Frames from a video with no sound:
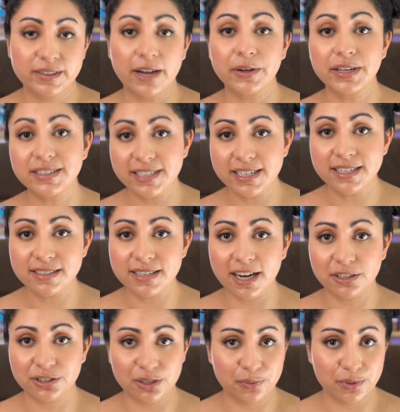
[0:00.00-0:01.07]
Now, Indeed is
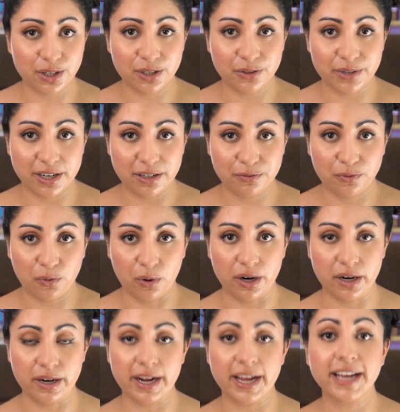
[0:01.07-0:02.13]
actually really great
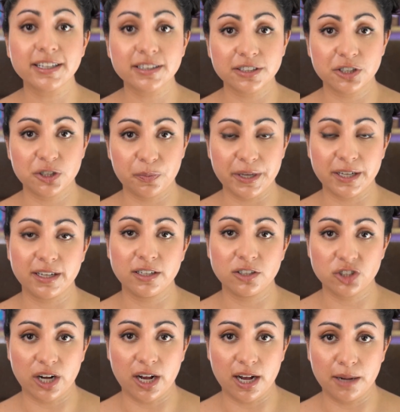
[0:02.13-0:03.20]
for English speaking
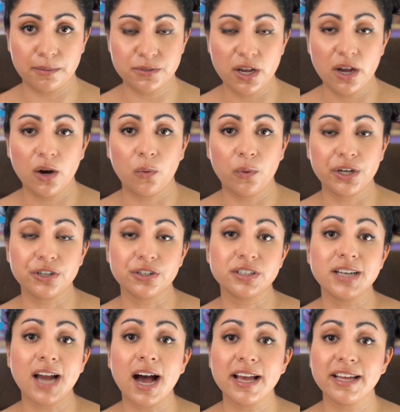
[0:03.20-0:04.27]
jobs when you're
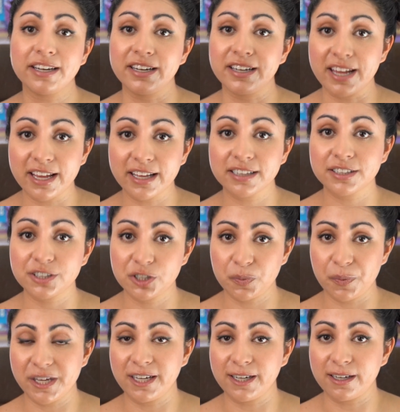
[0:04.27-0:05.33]
not in an English
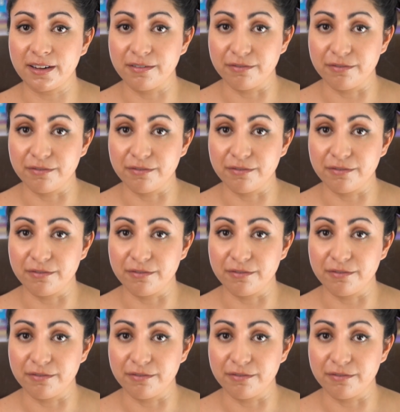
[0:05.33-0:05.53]
speaking